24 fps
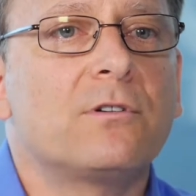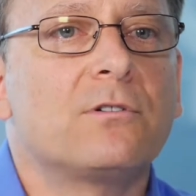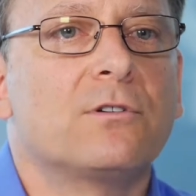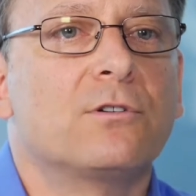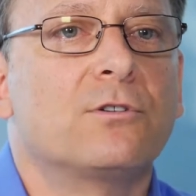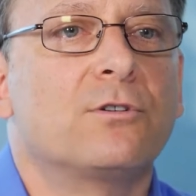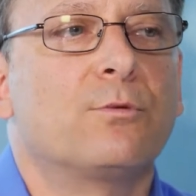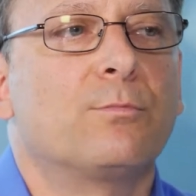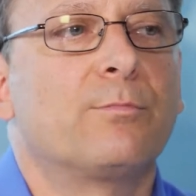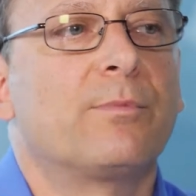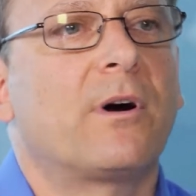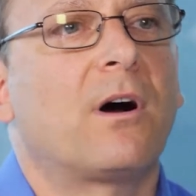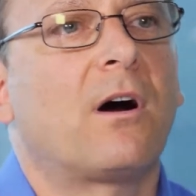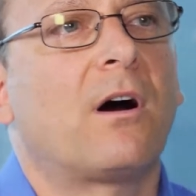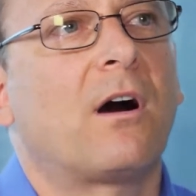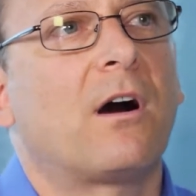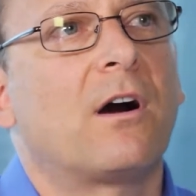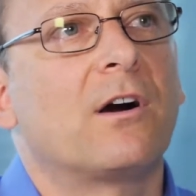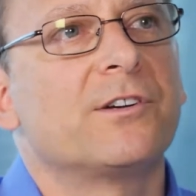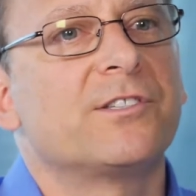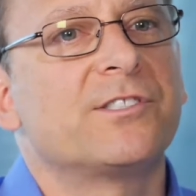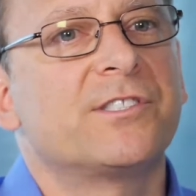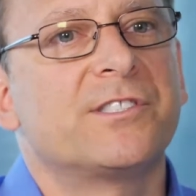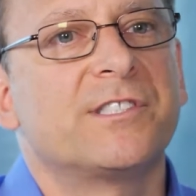loop
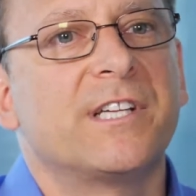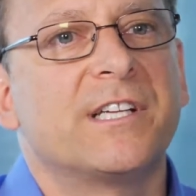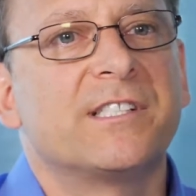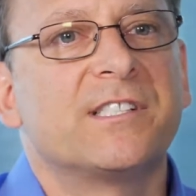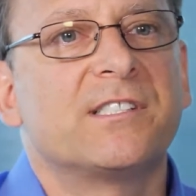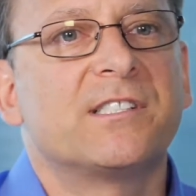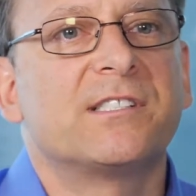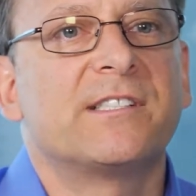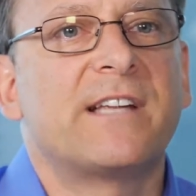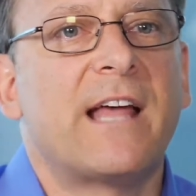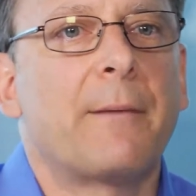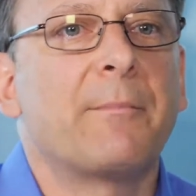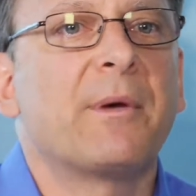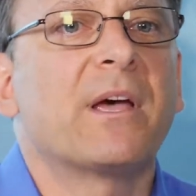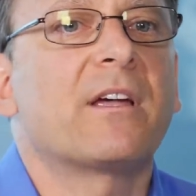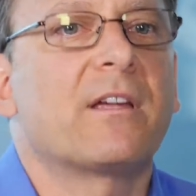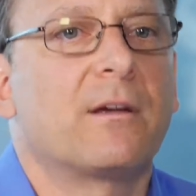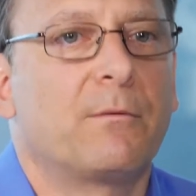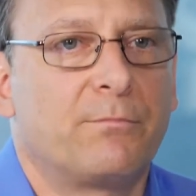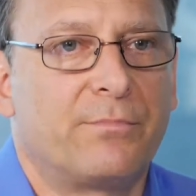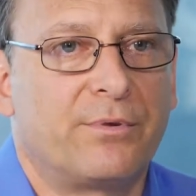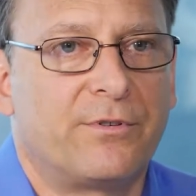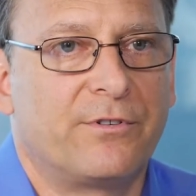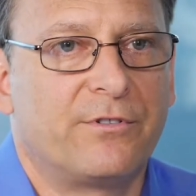are
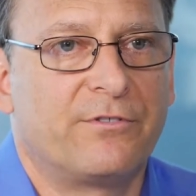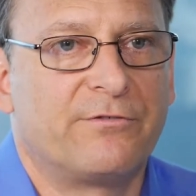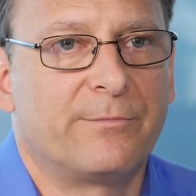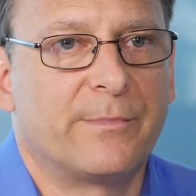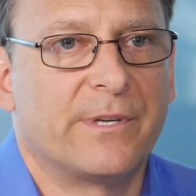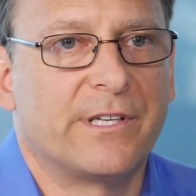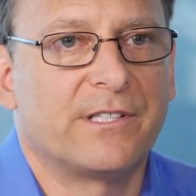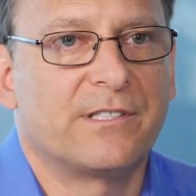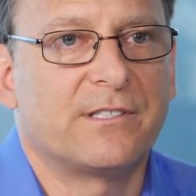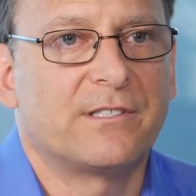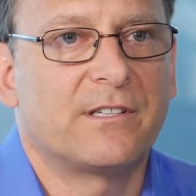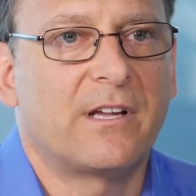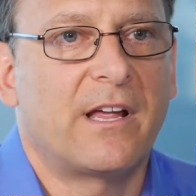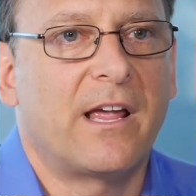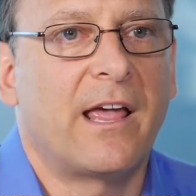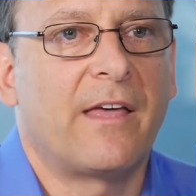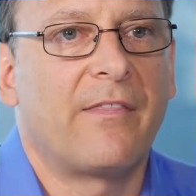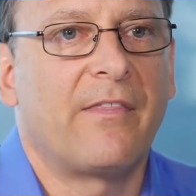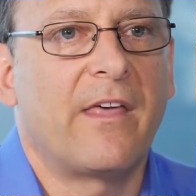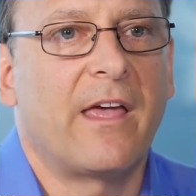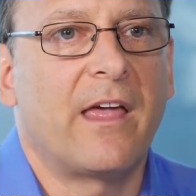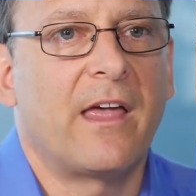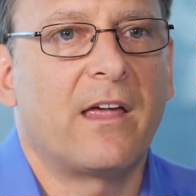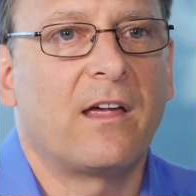systemic improvements,
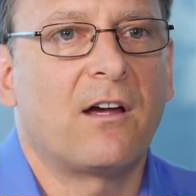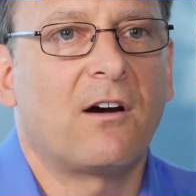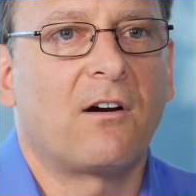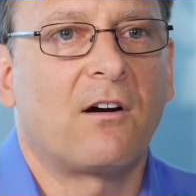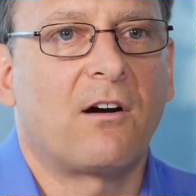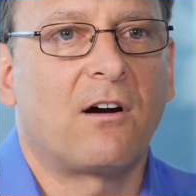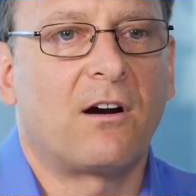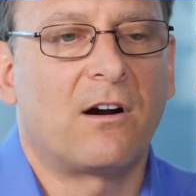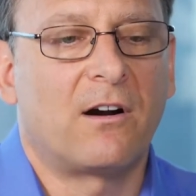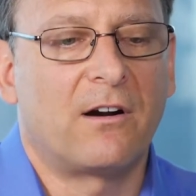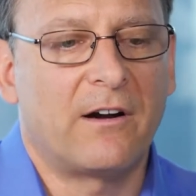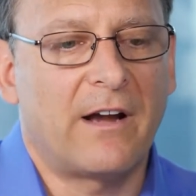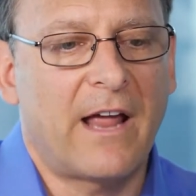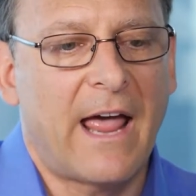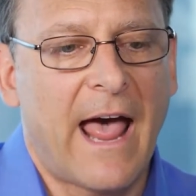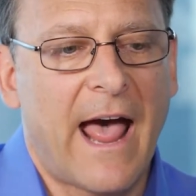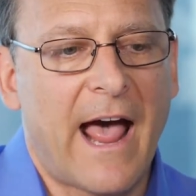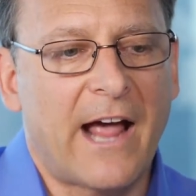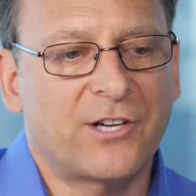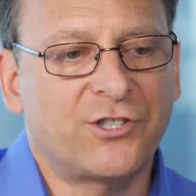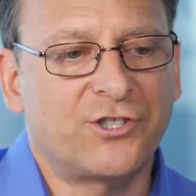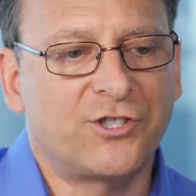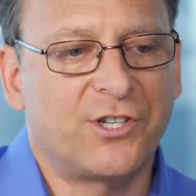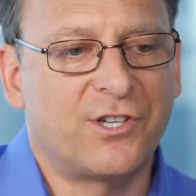and they are
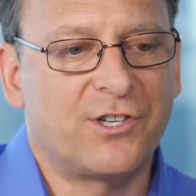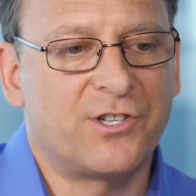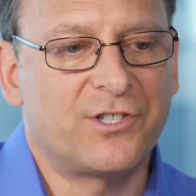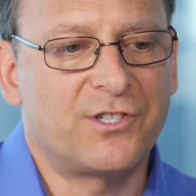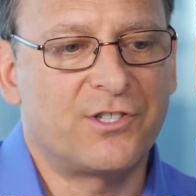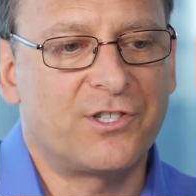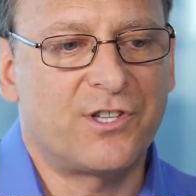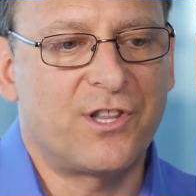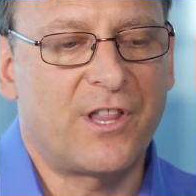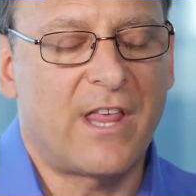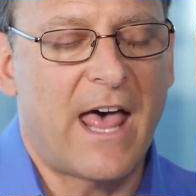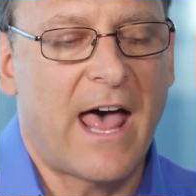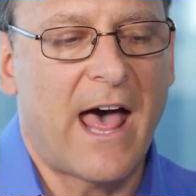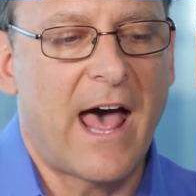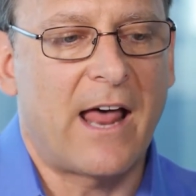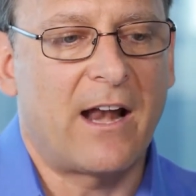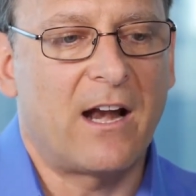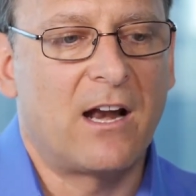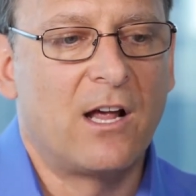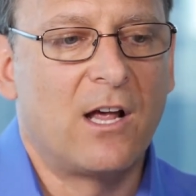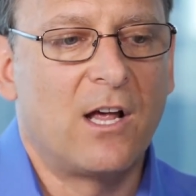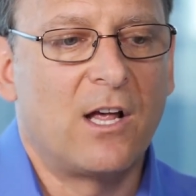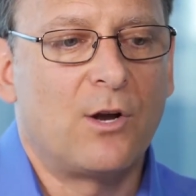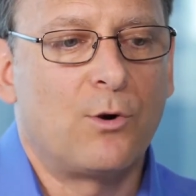actions
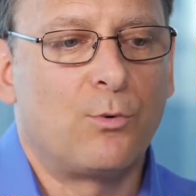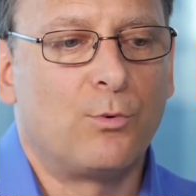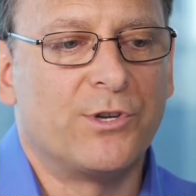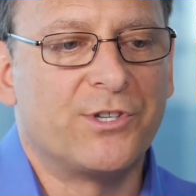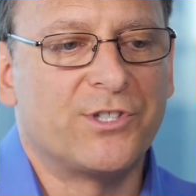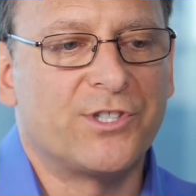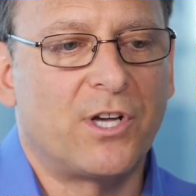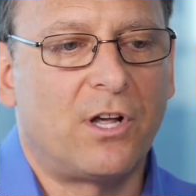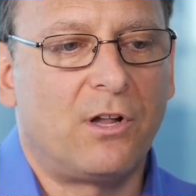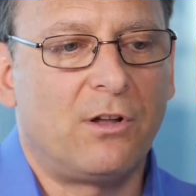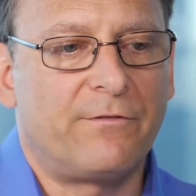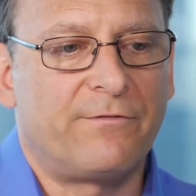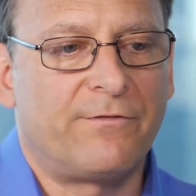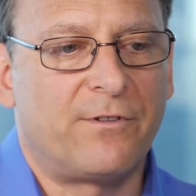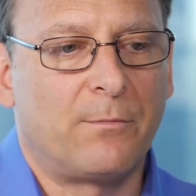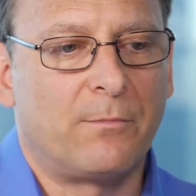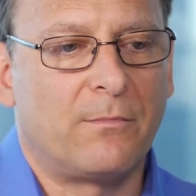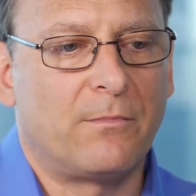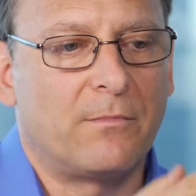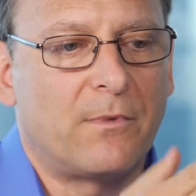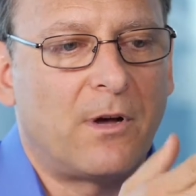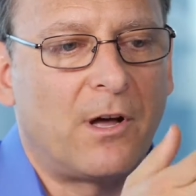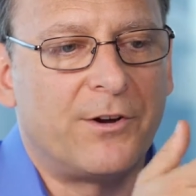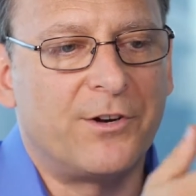that result
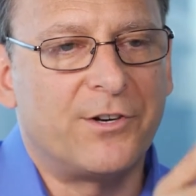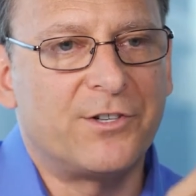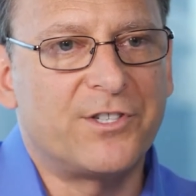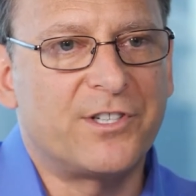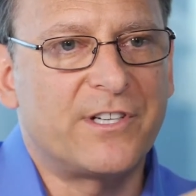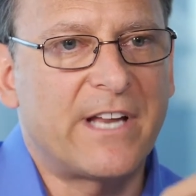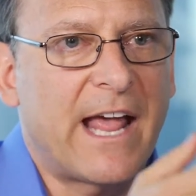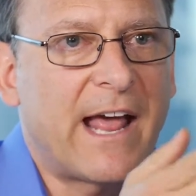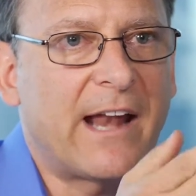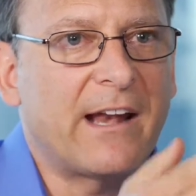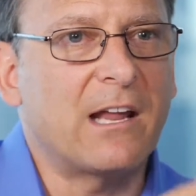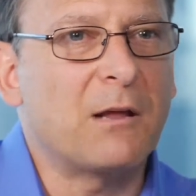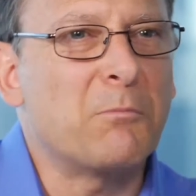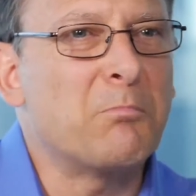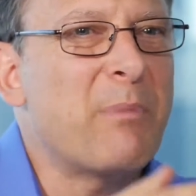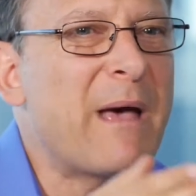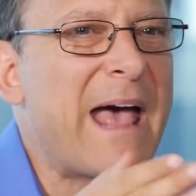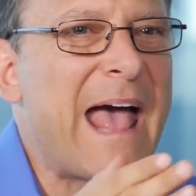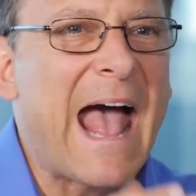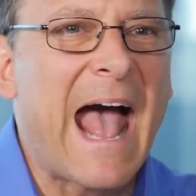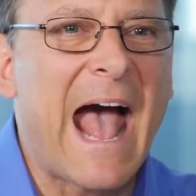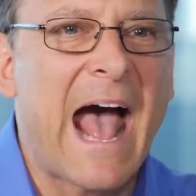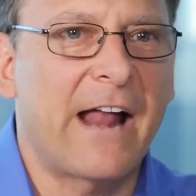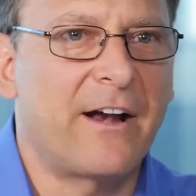from understanding
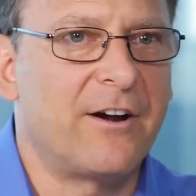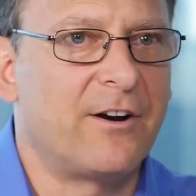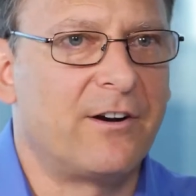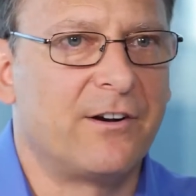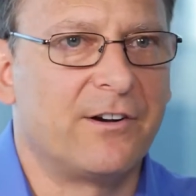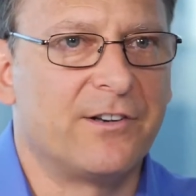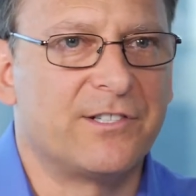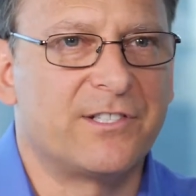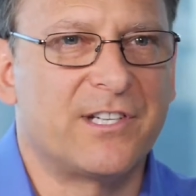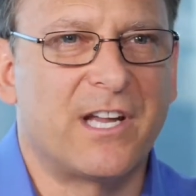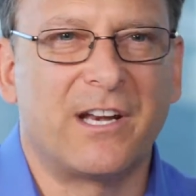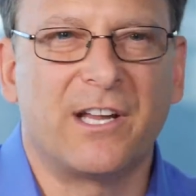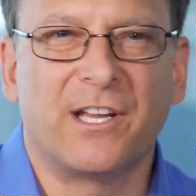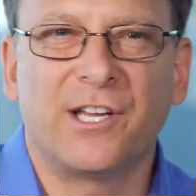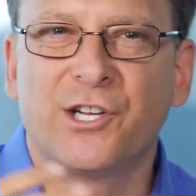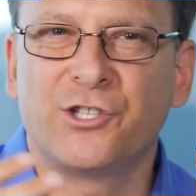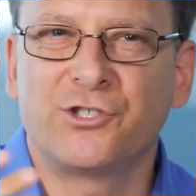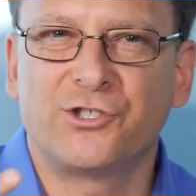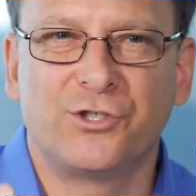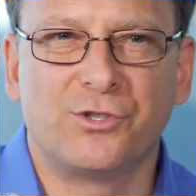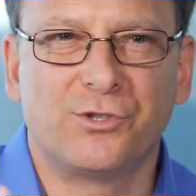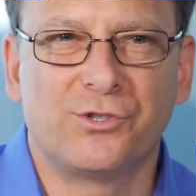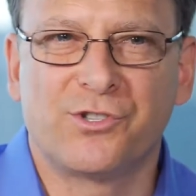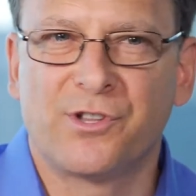patterns and
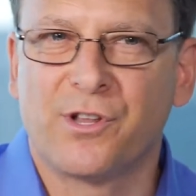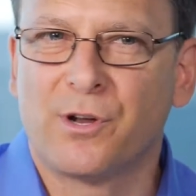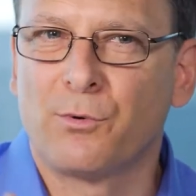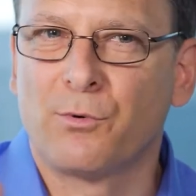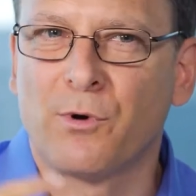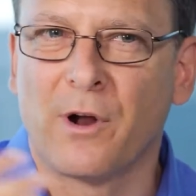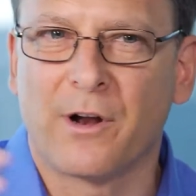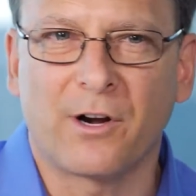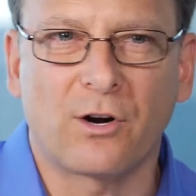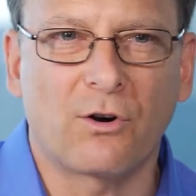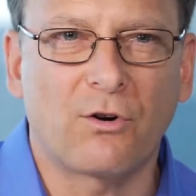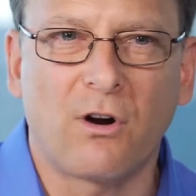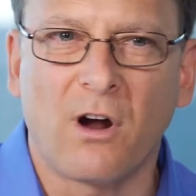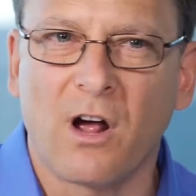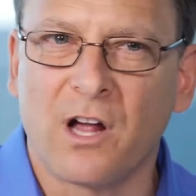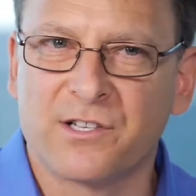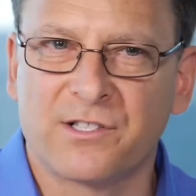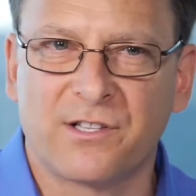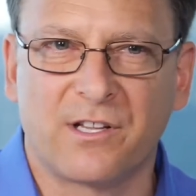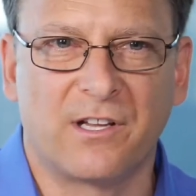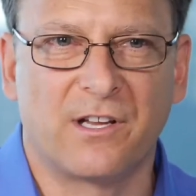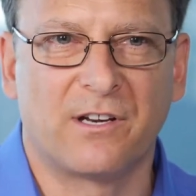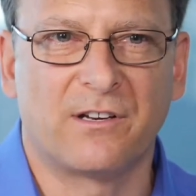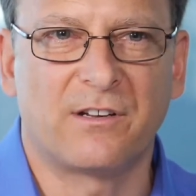issues that run
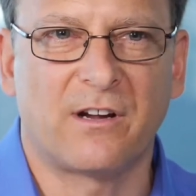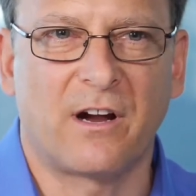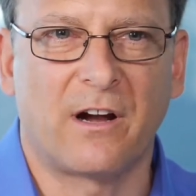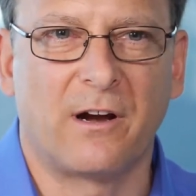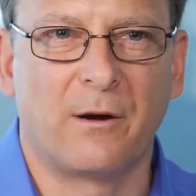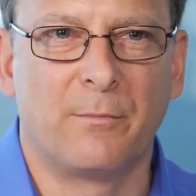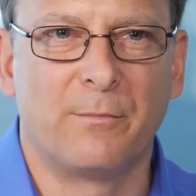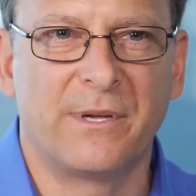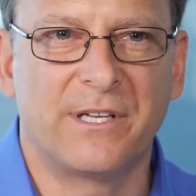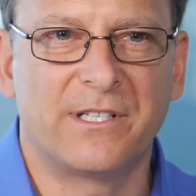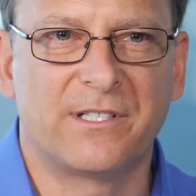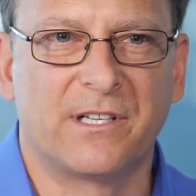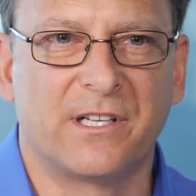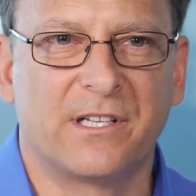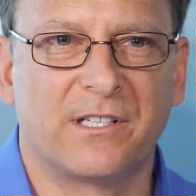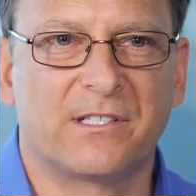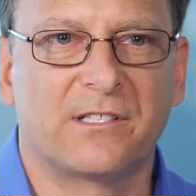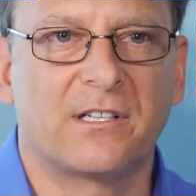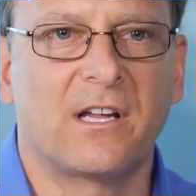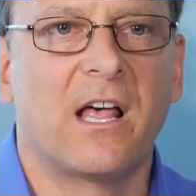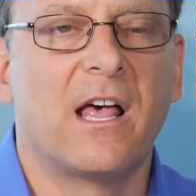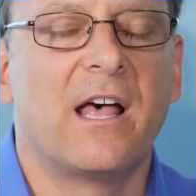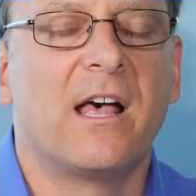across the entire business.